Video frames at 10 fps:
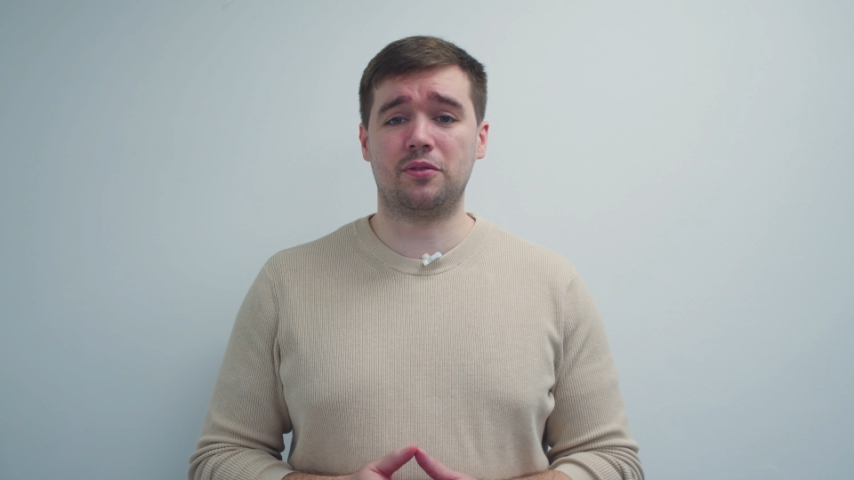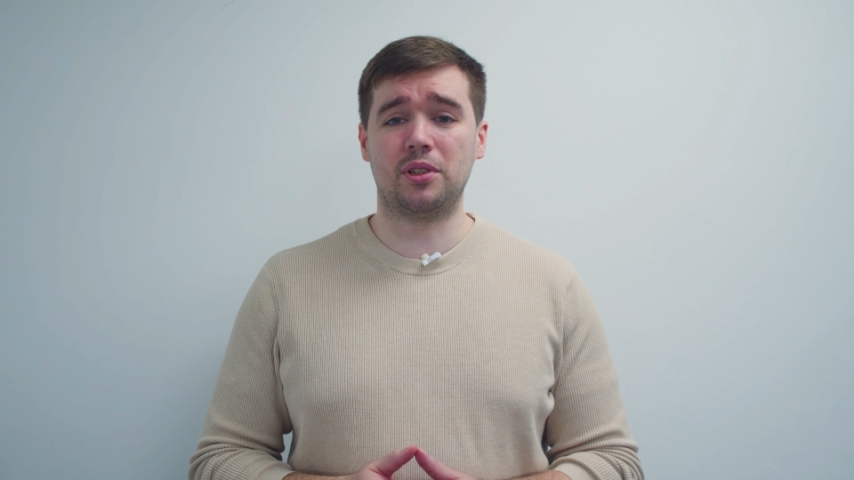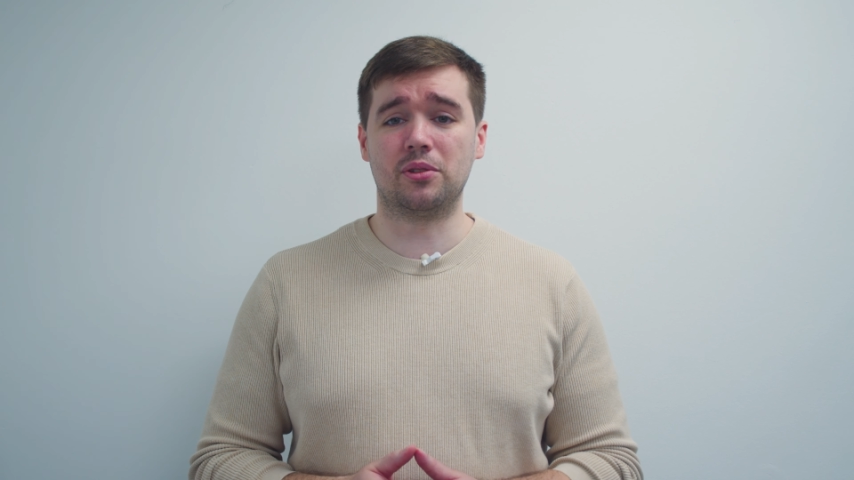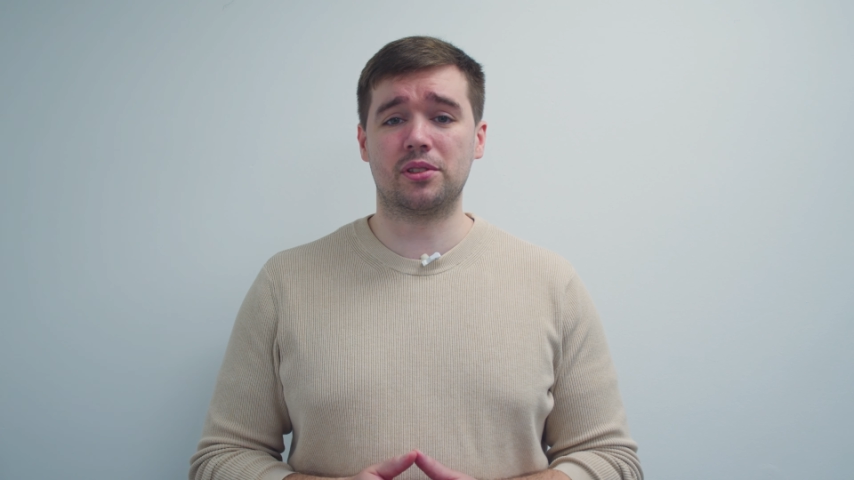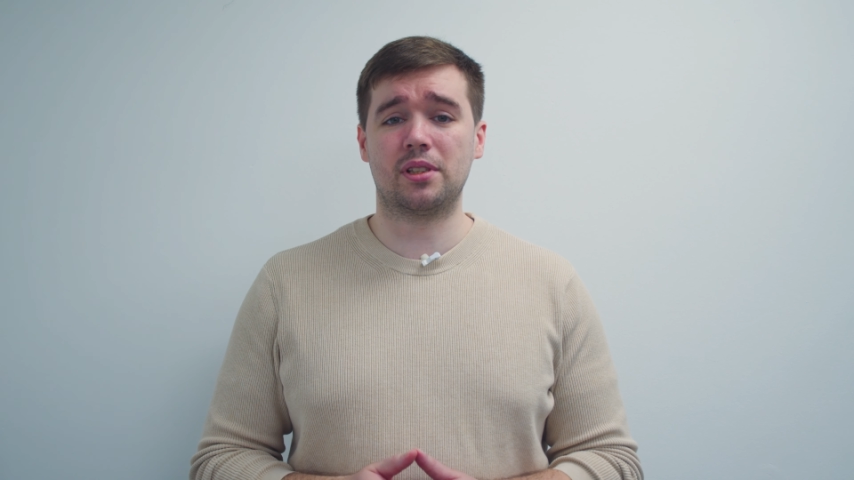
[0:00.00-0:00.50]

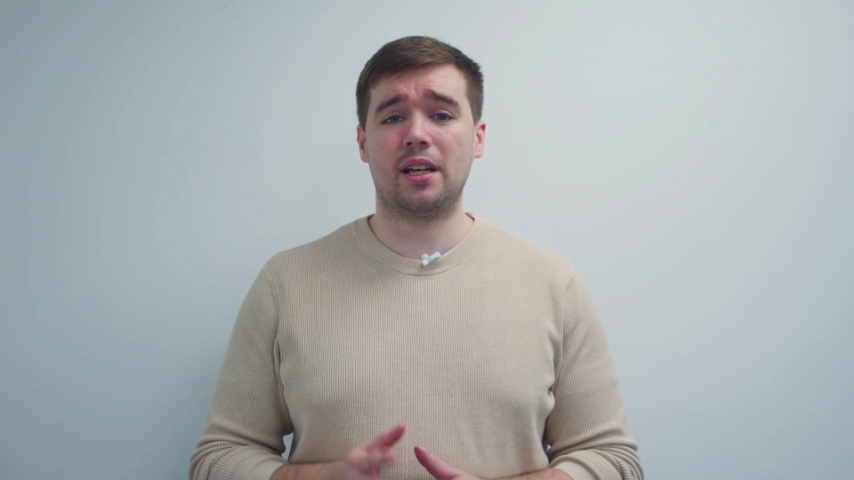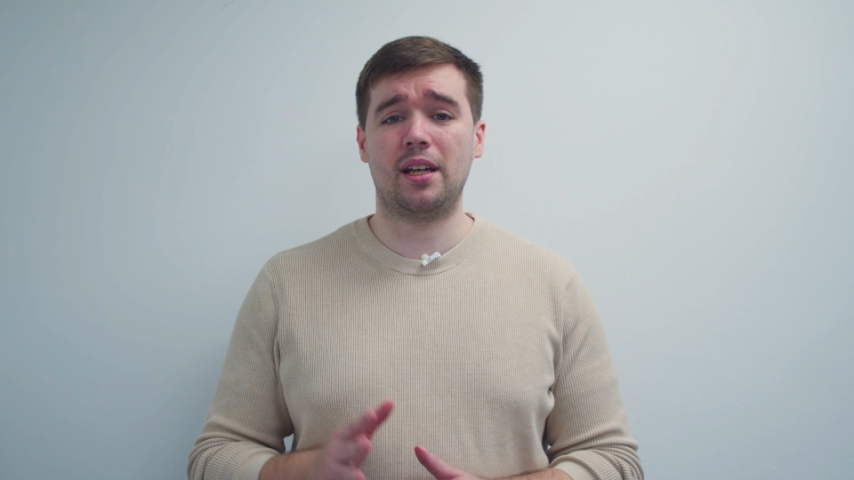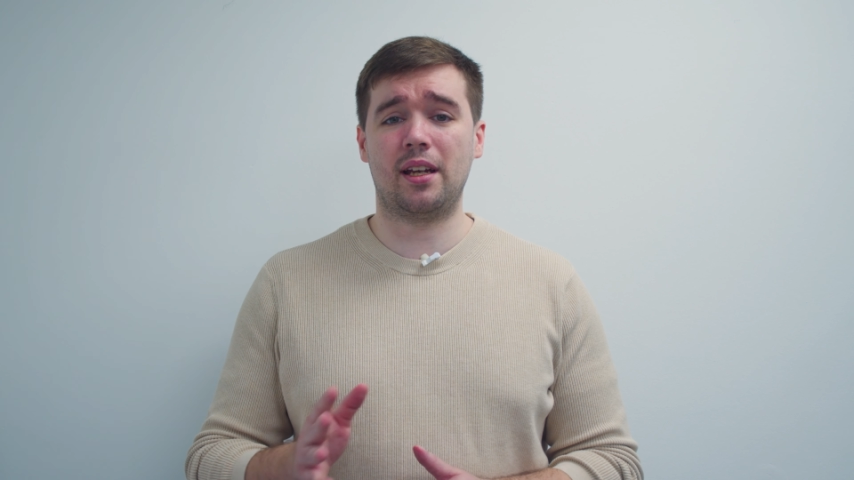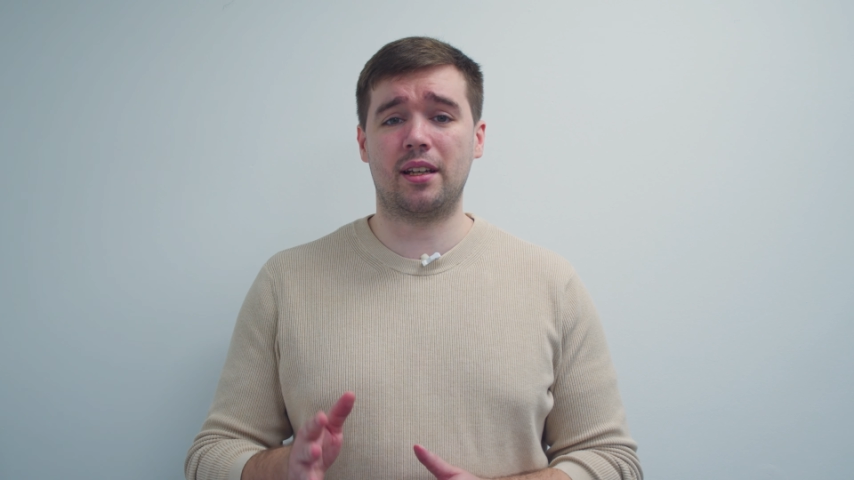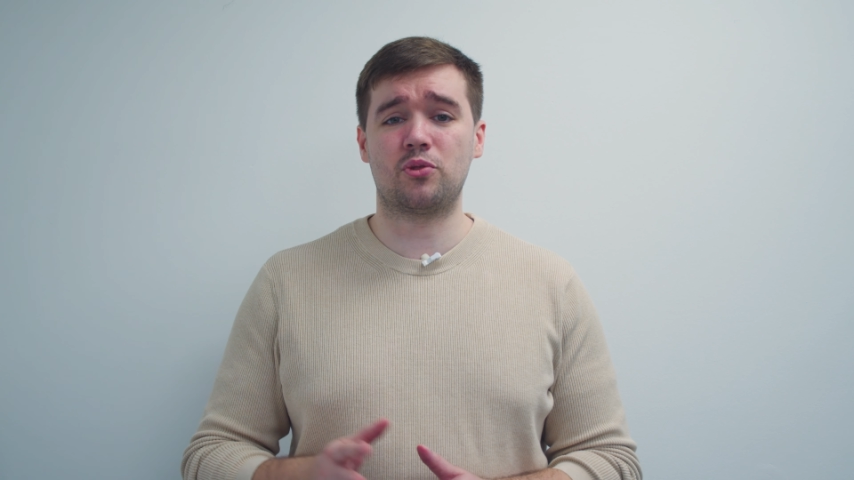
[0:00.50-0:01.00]
fields
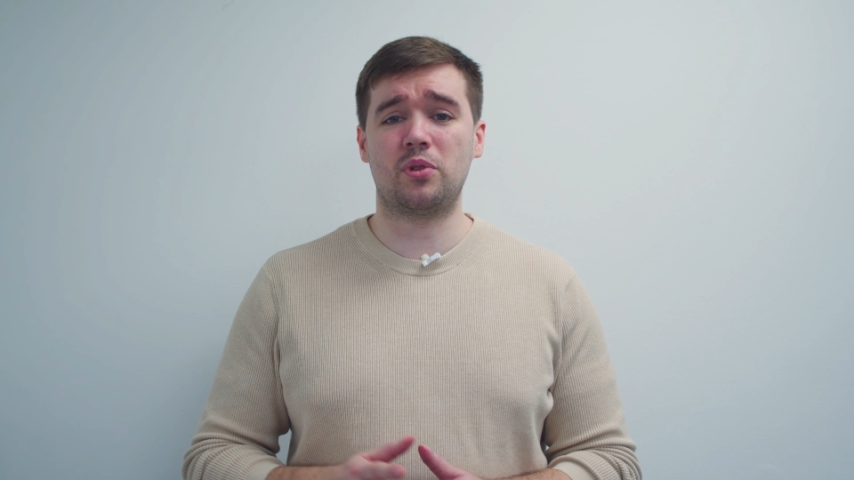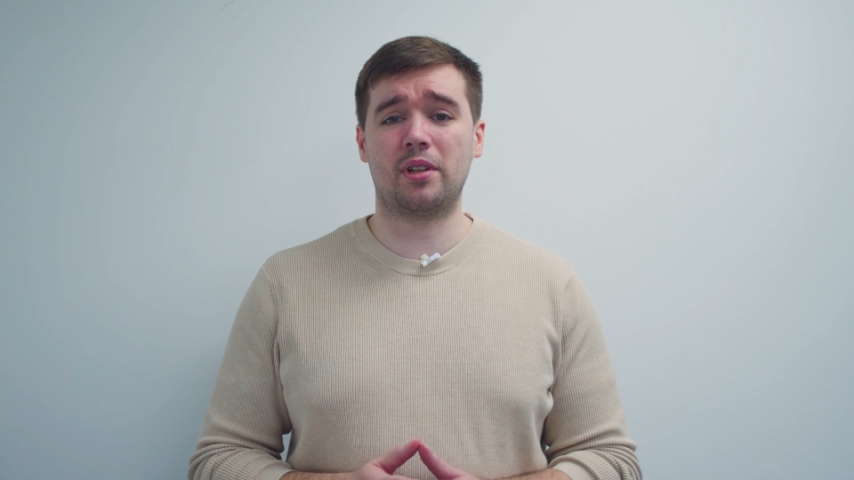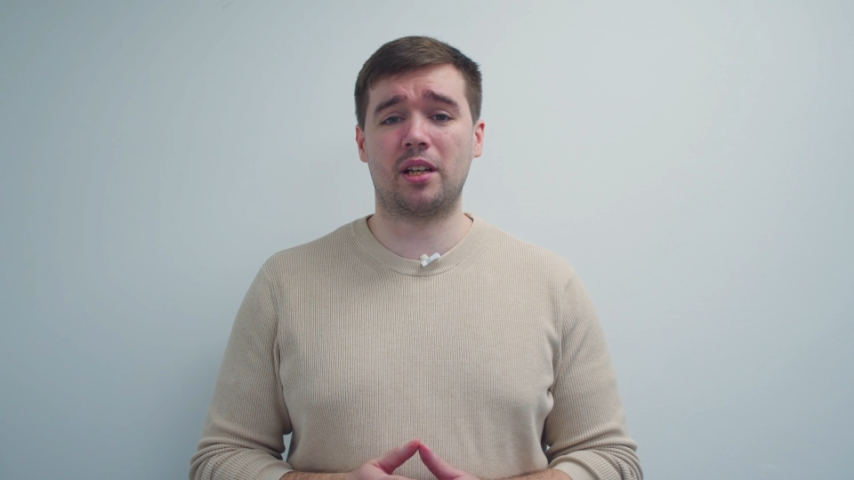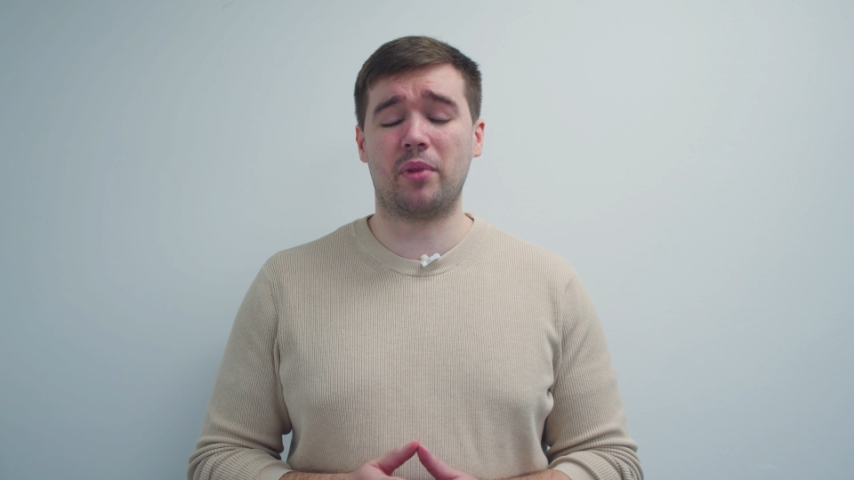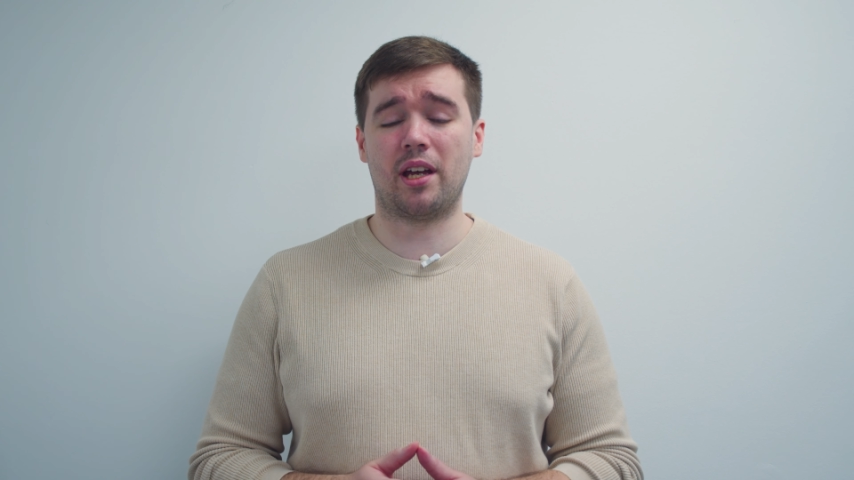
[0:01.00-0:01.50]
in a
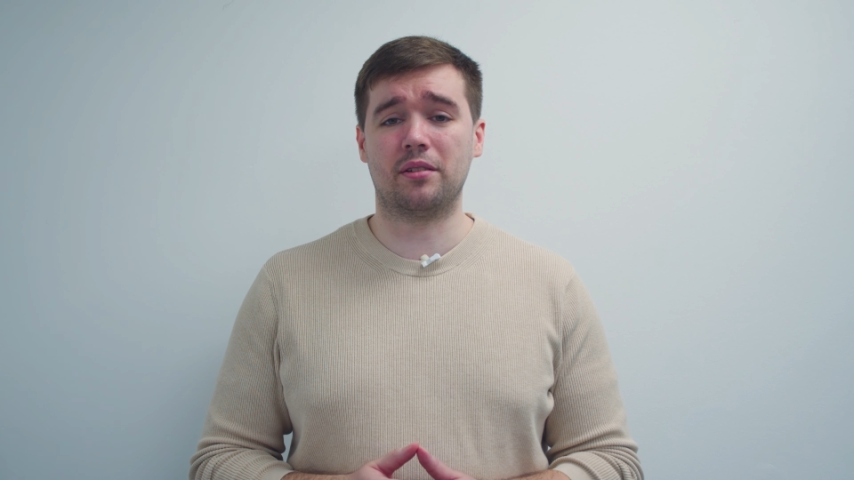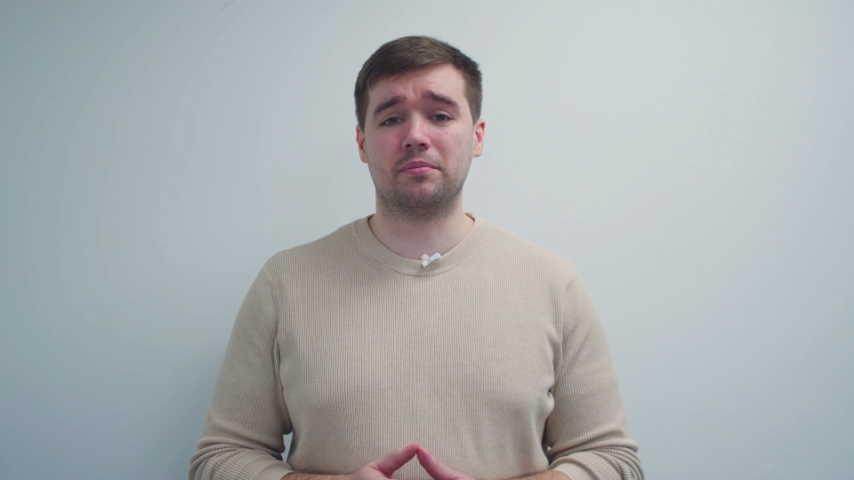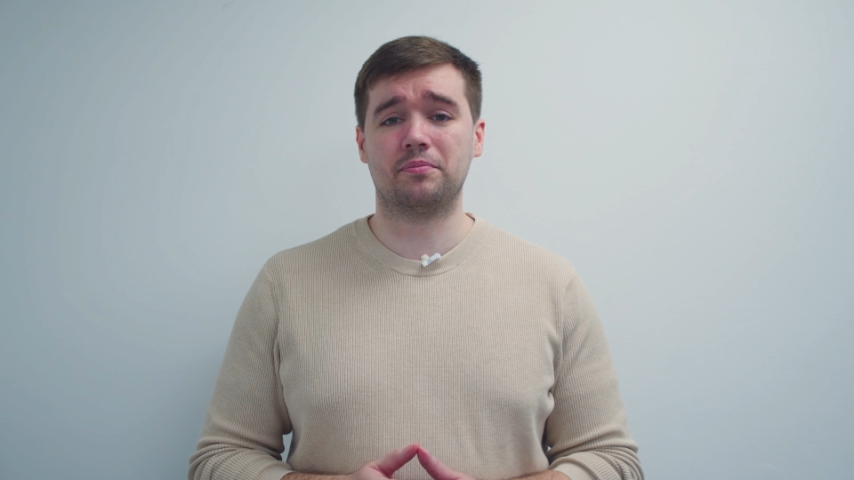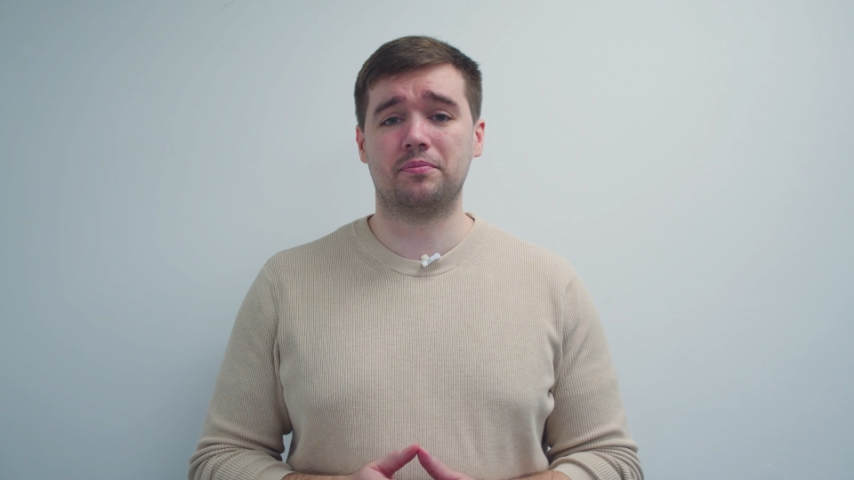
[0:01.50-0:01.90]
streamlined manner.